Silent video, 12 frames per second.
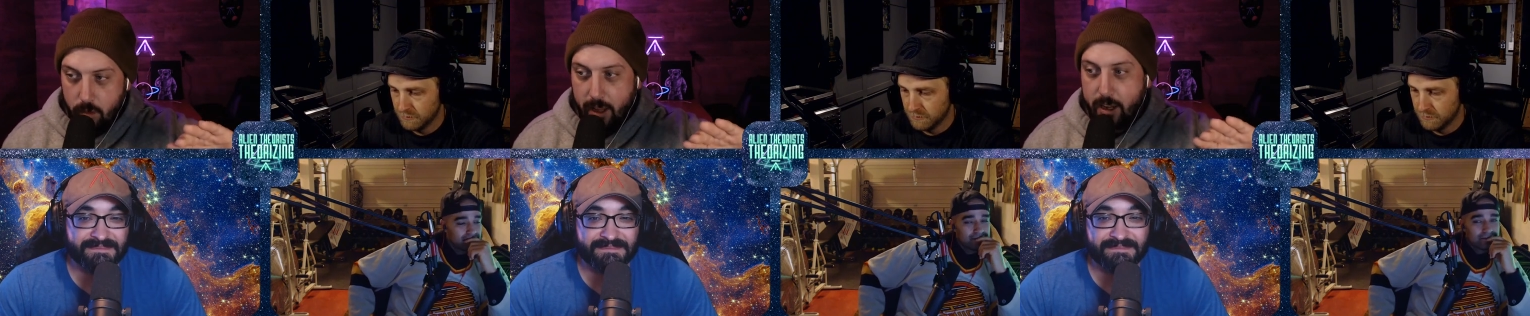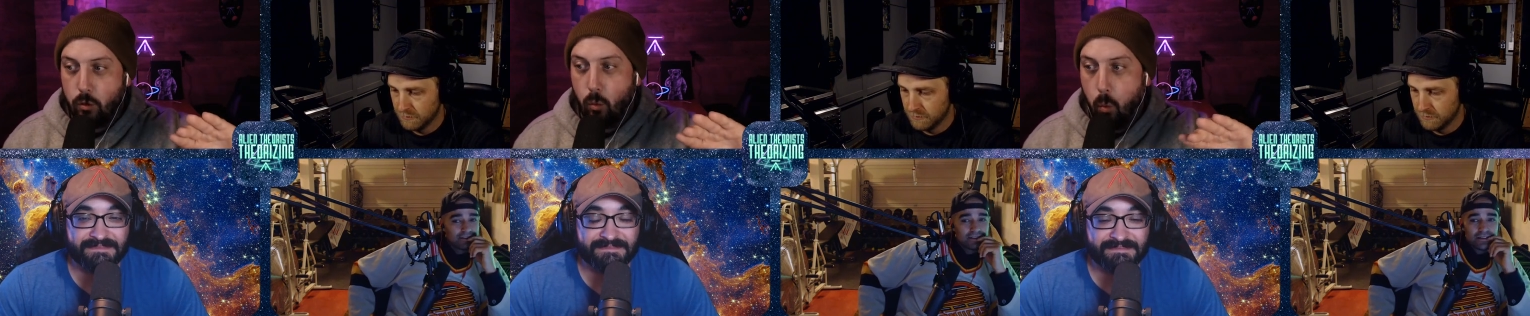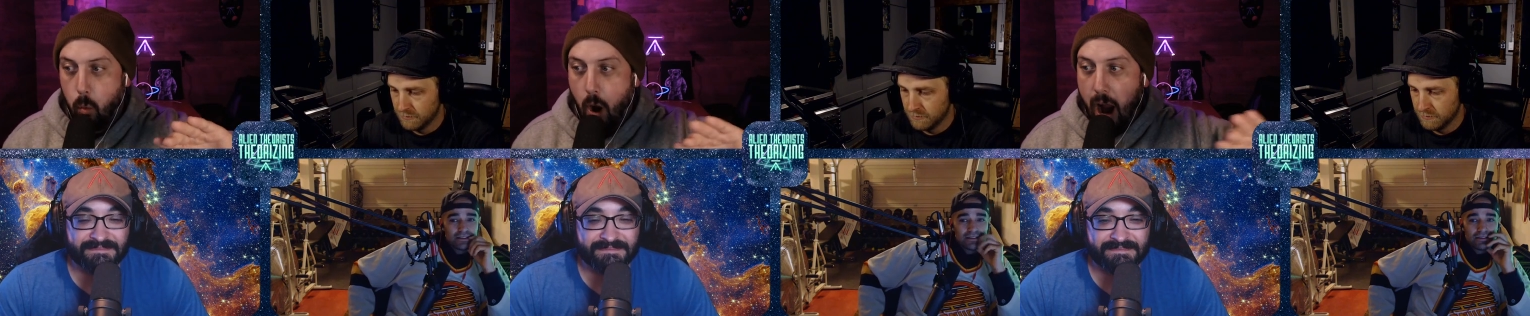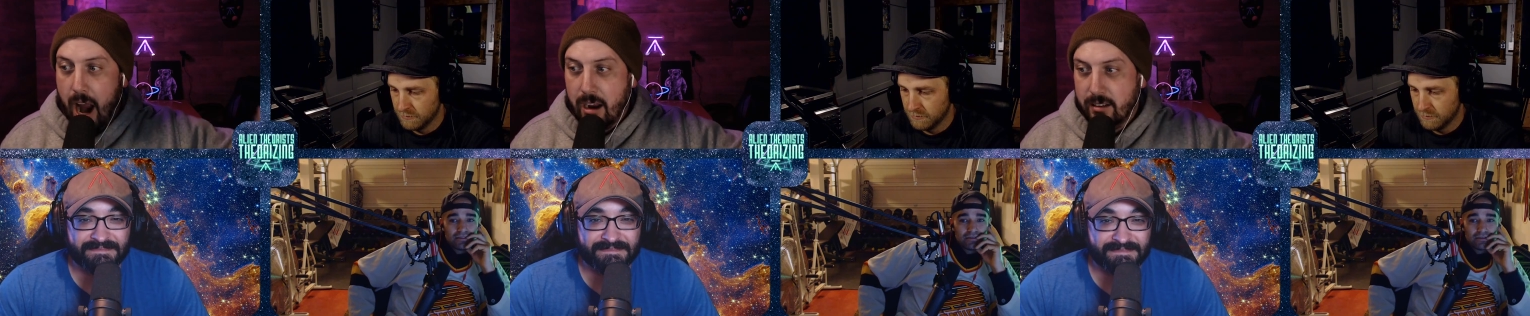Speaker 1: like
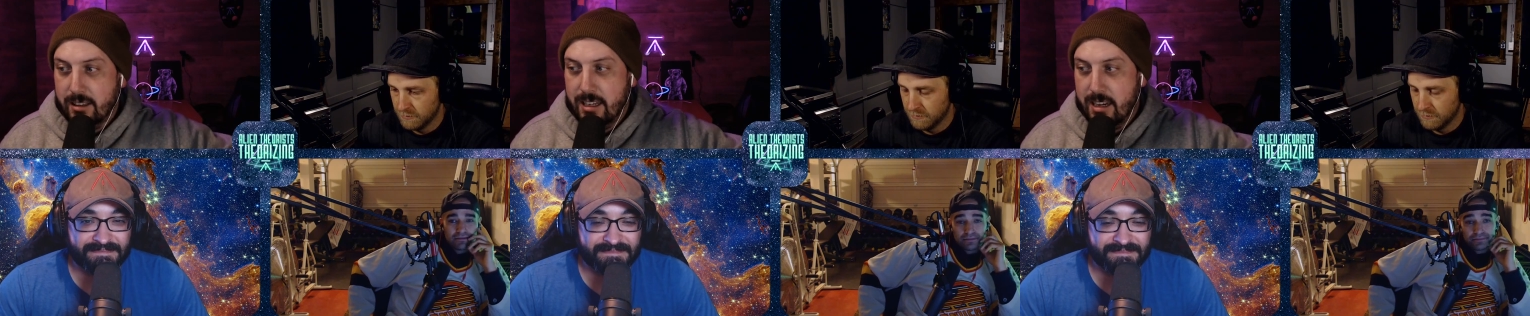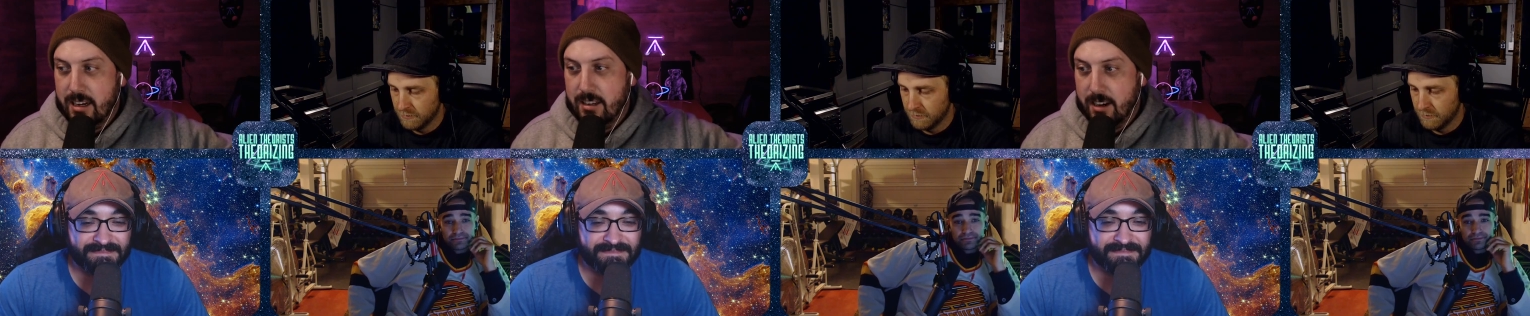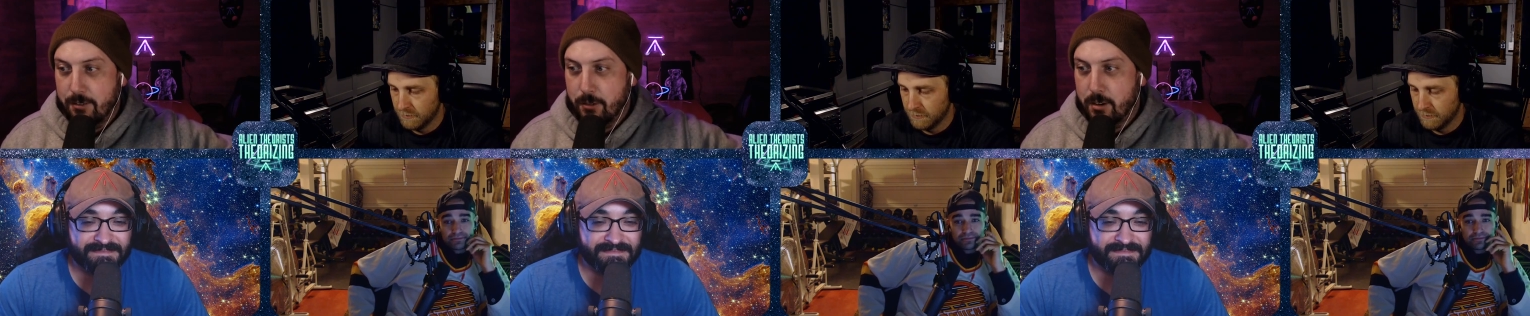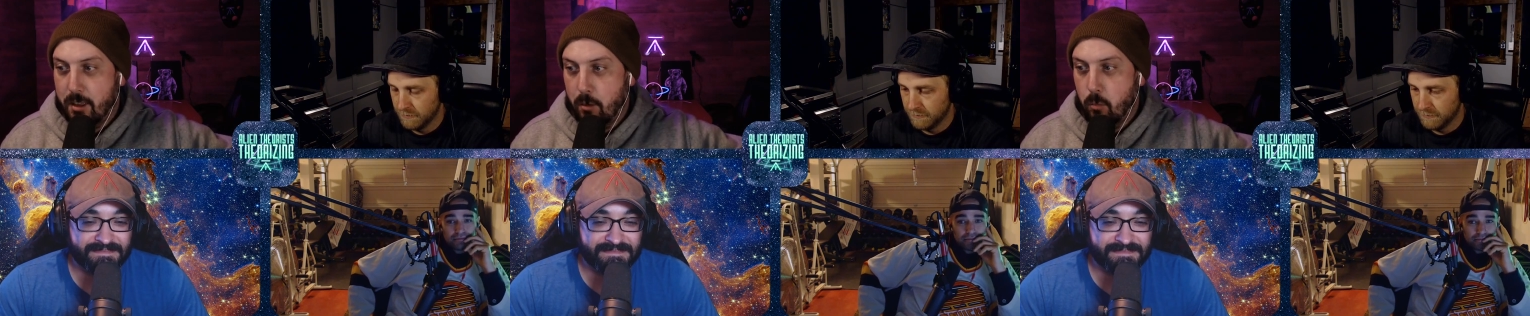wildly
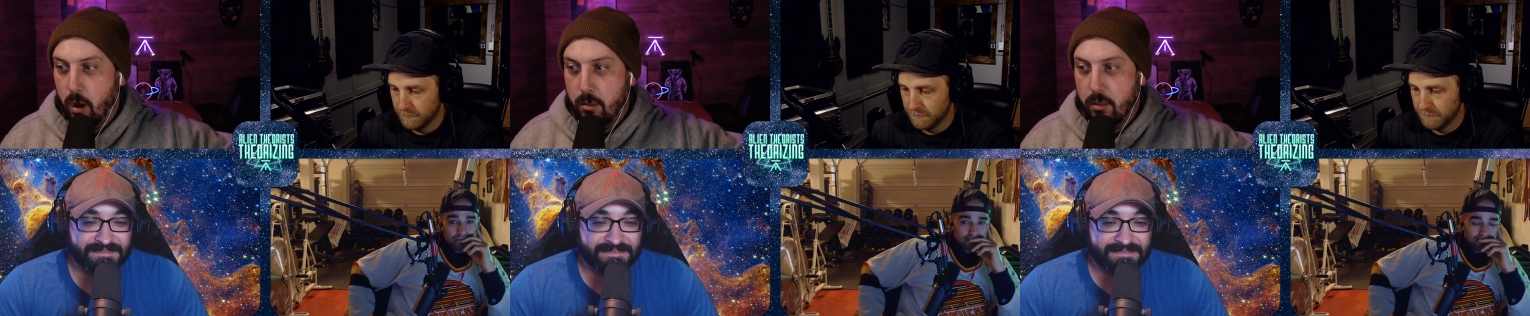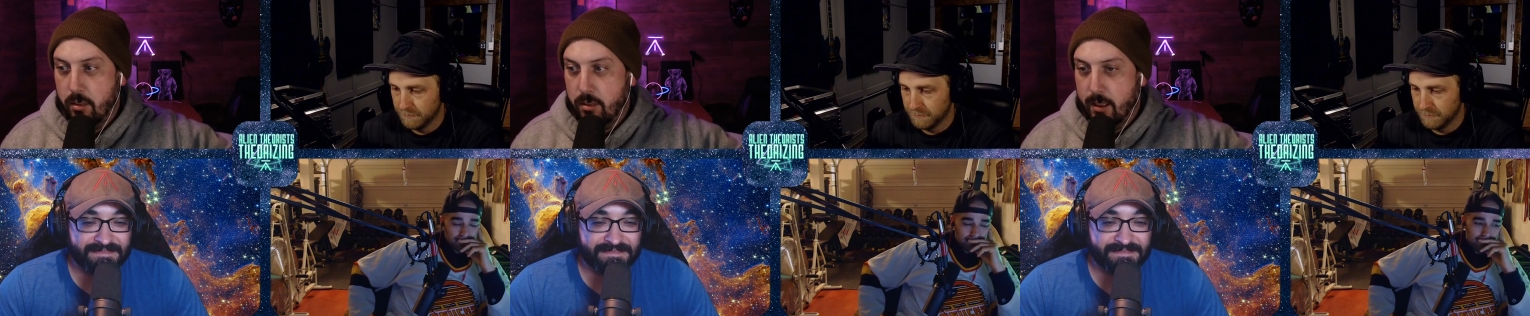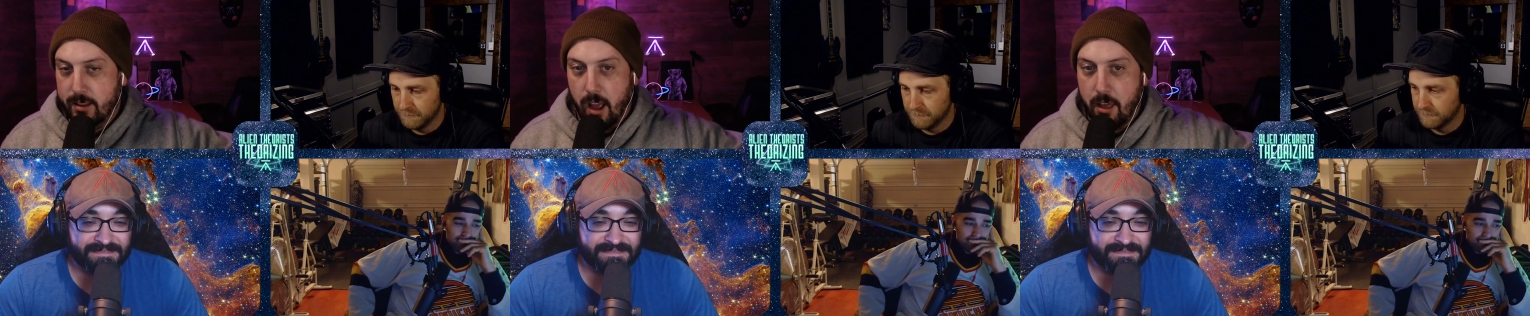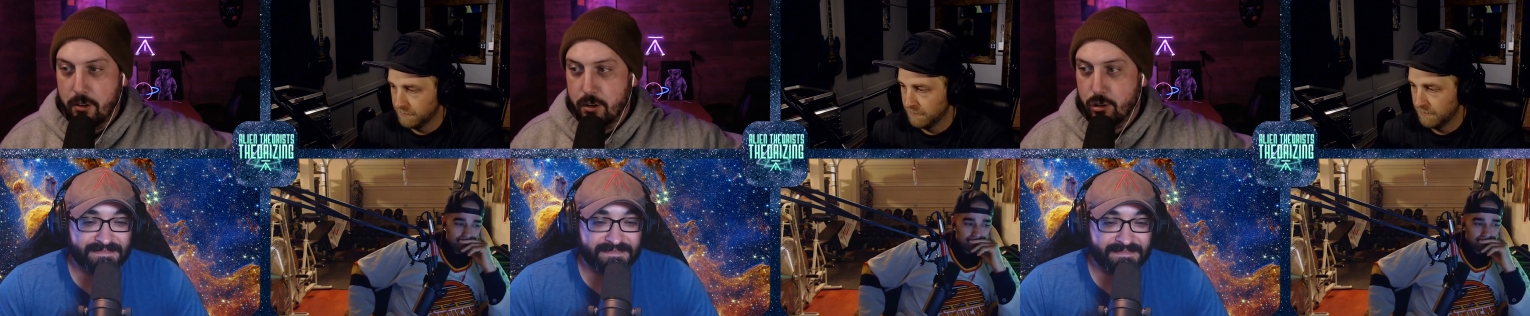different than what
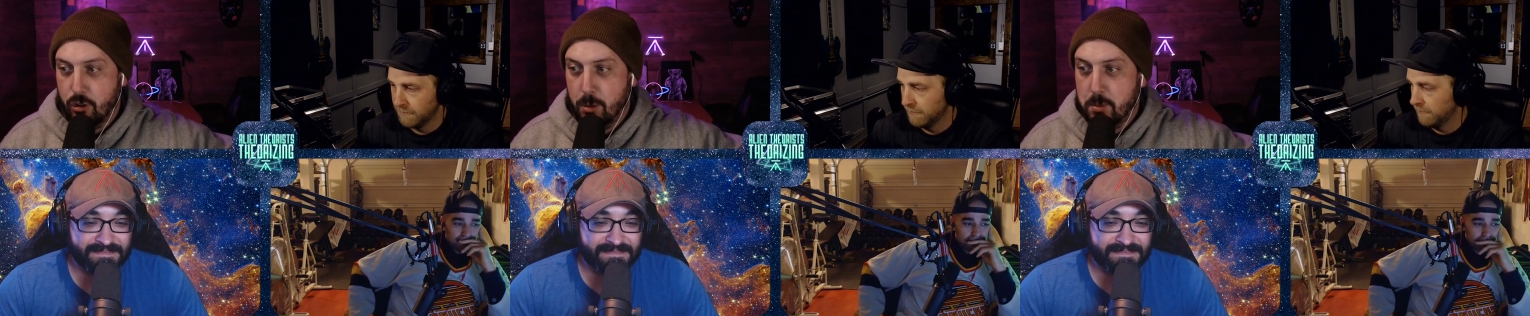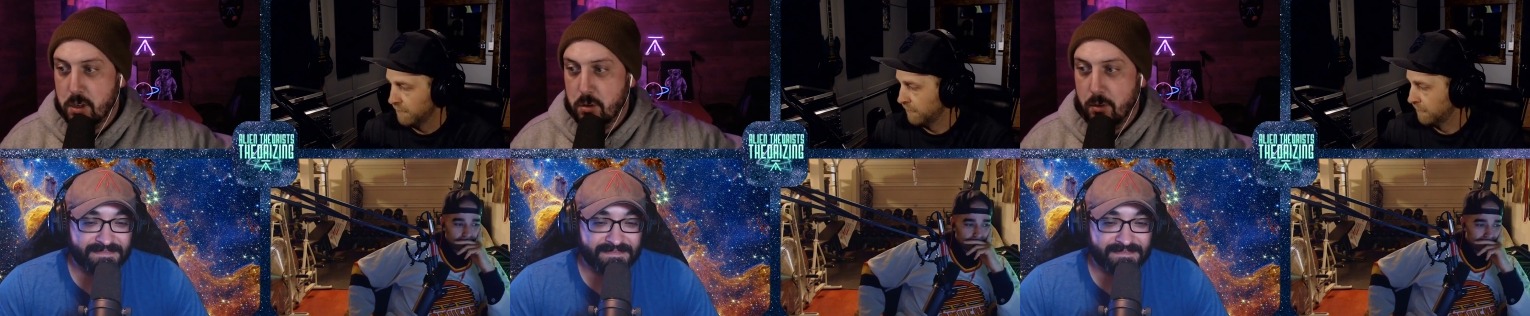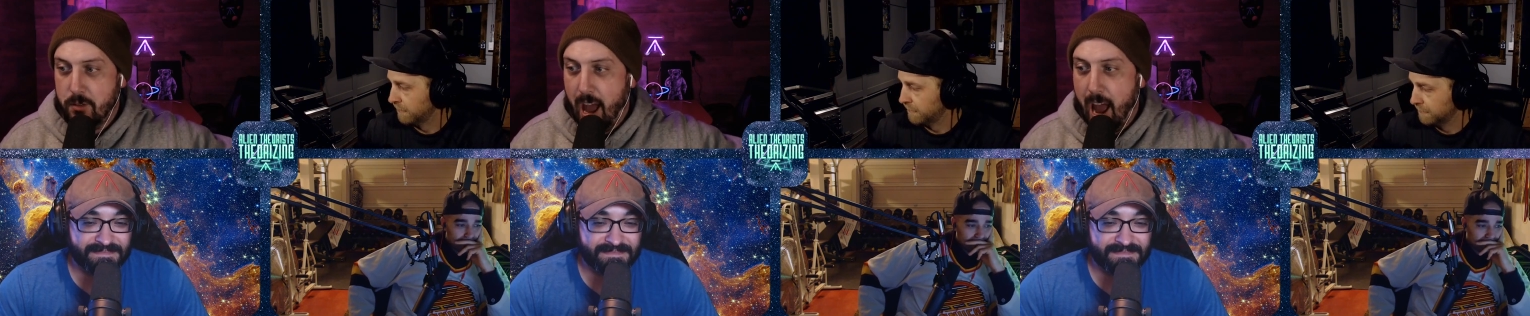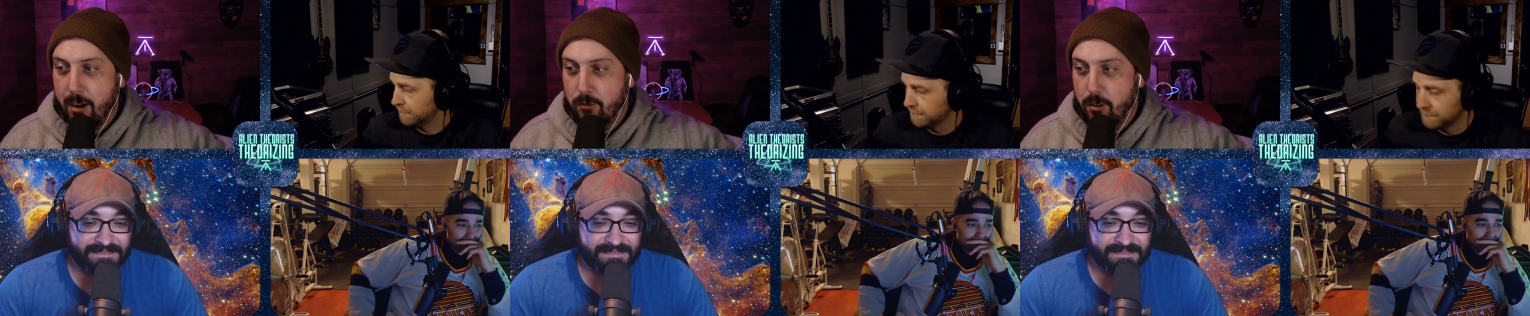like other descriptions we've
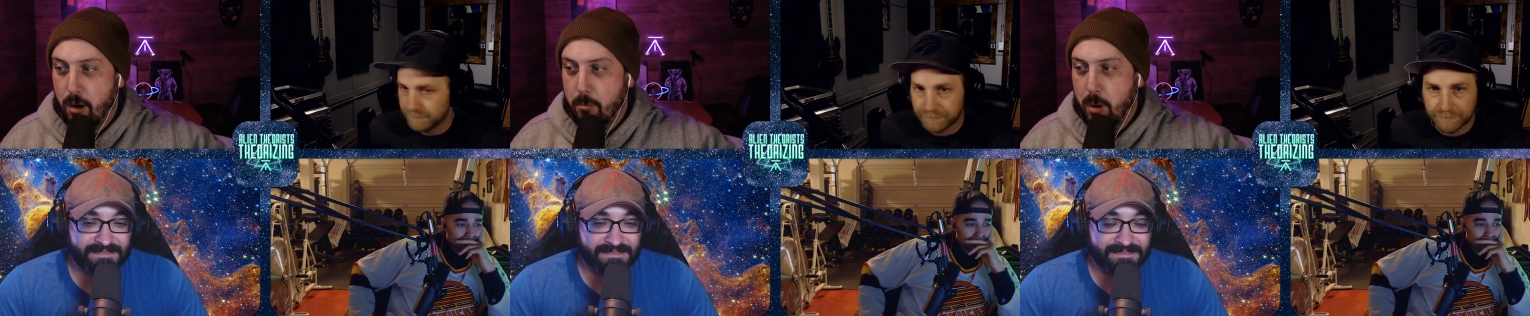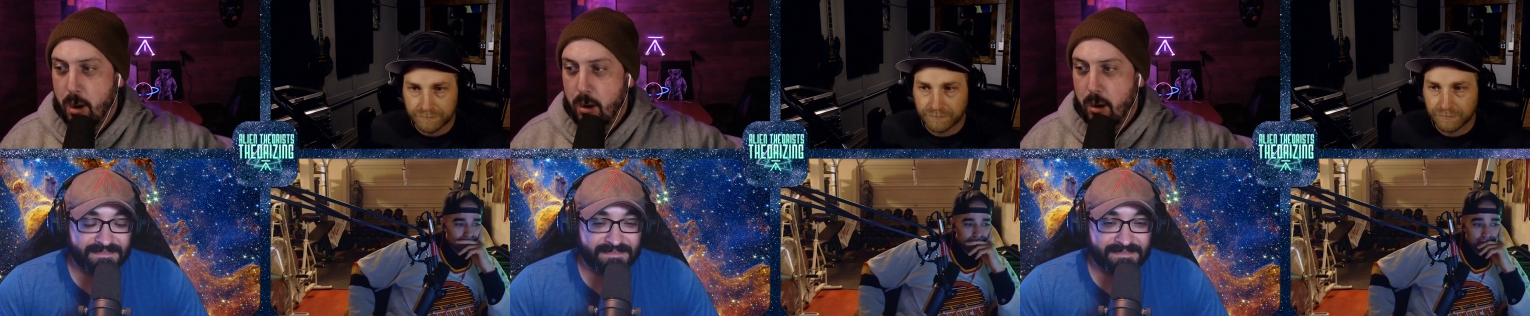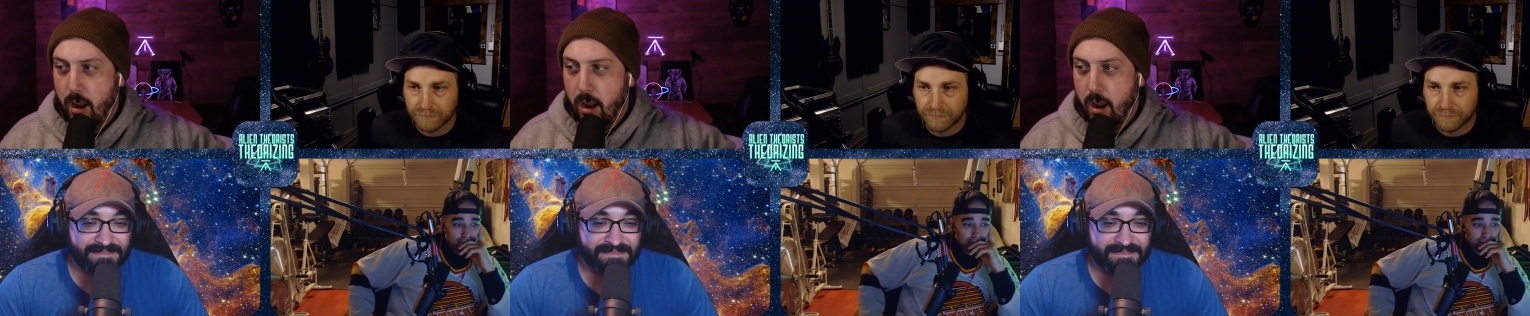had from